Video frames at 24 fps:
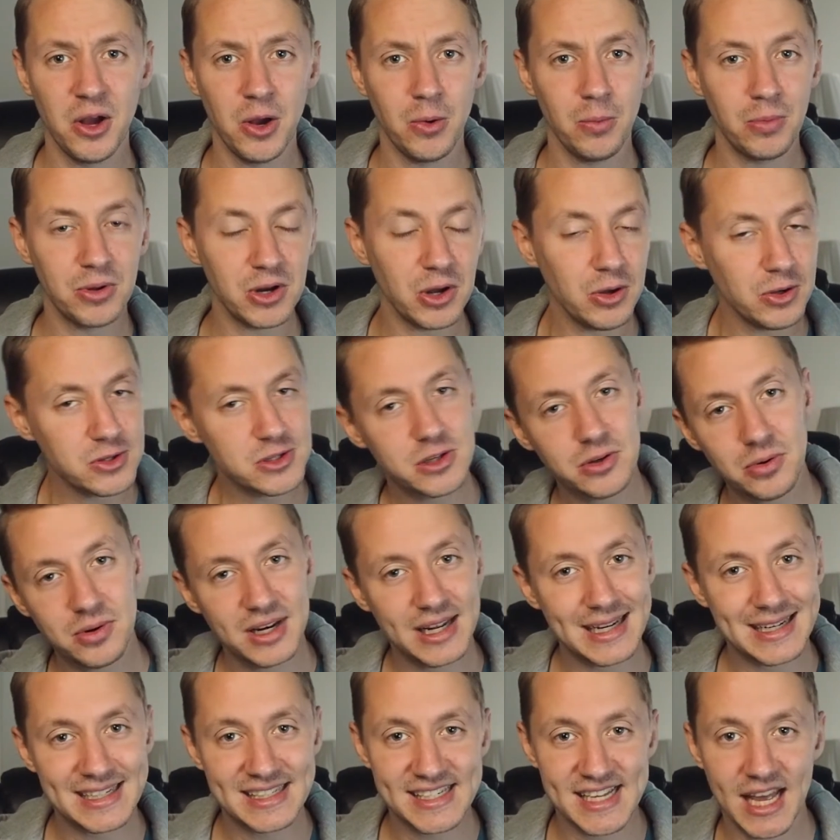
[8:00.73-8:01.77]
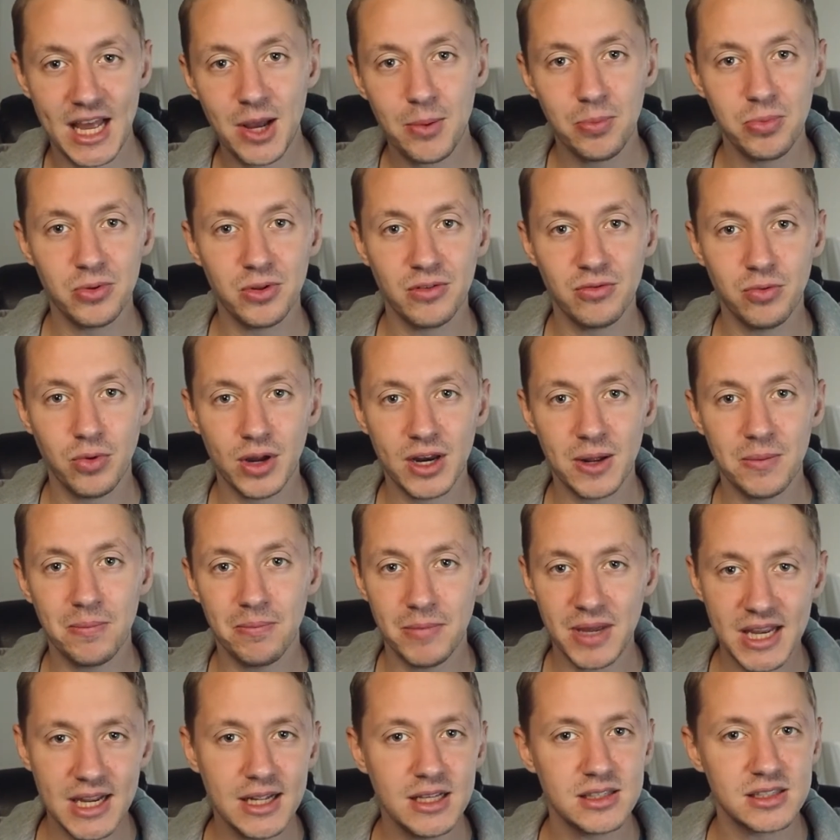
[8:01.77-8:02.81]
but also an example of what it
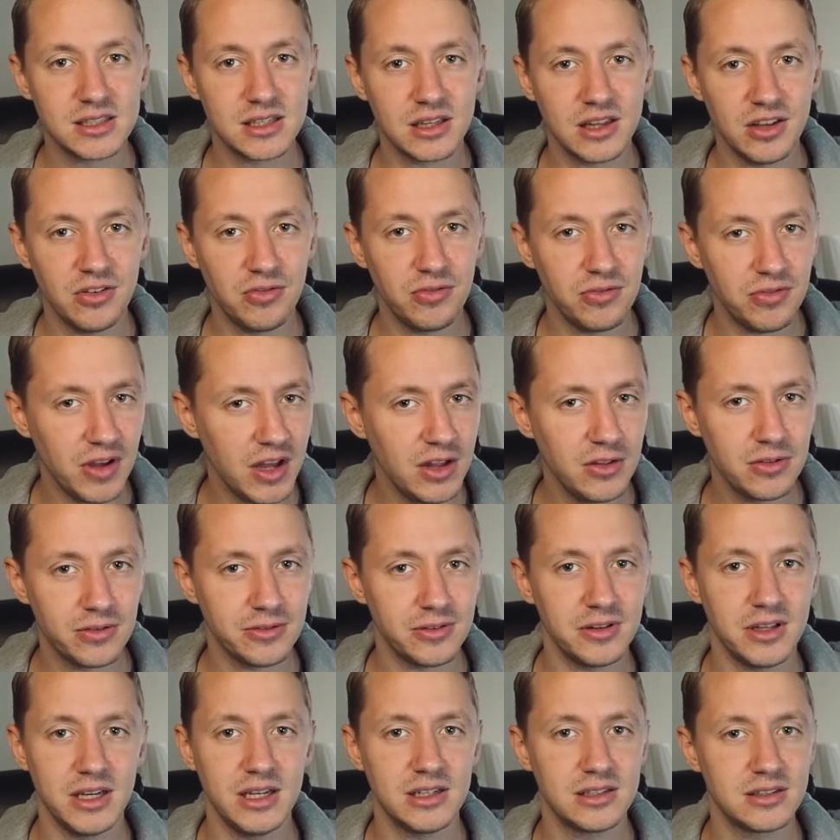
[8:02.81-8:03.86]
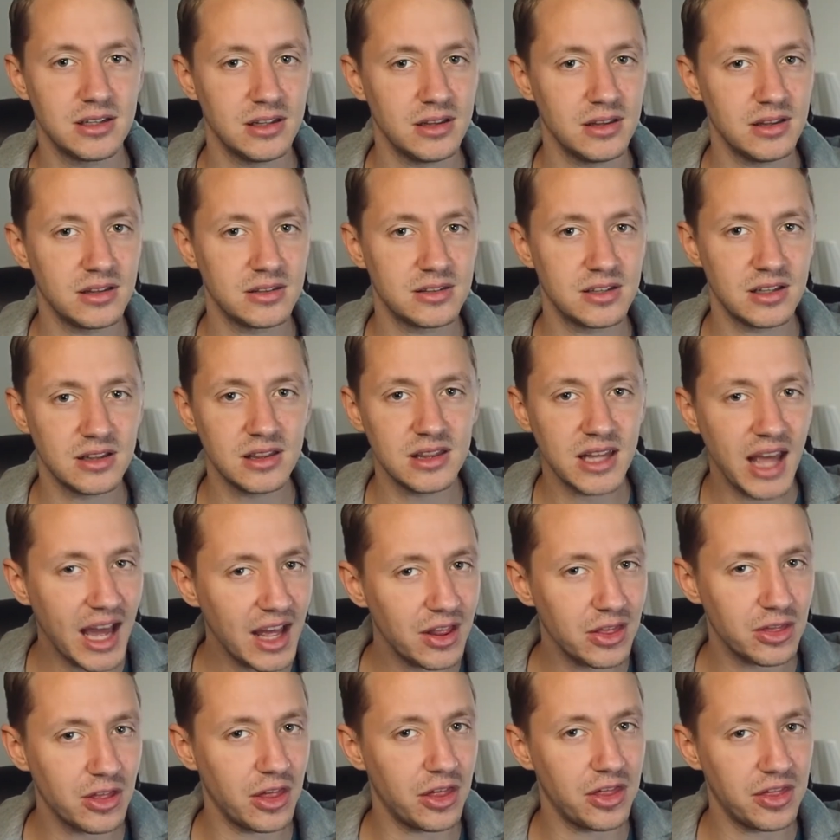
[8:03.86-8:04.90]
means to live faithfully, to, to
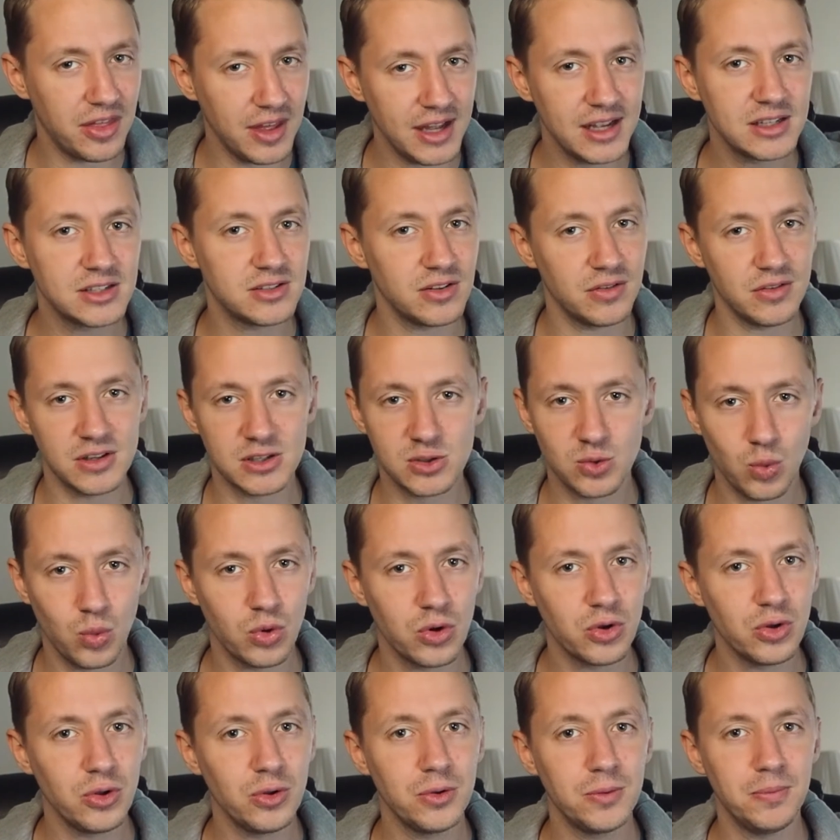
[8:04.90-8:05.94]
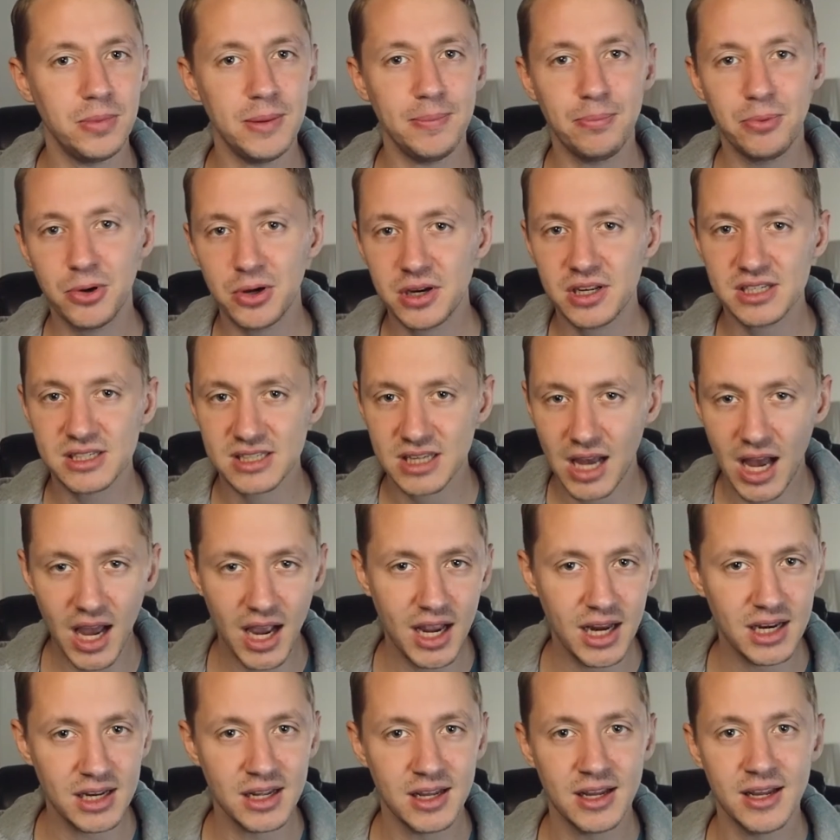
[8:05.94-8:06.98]
let the things of this world be put
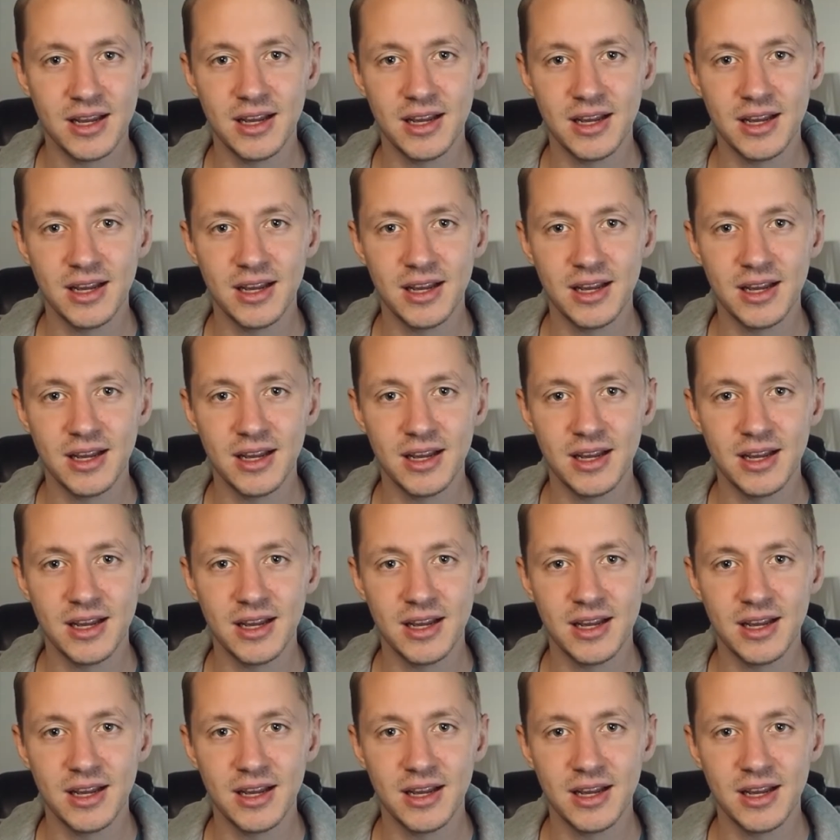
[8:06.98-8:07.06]
aside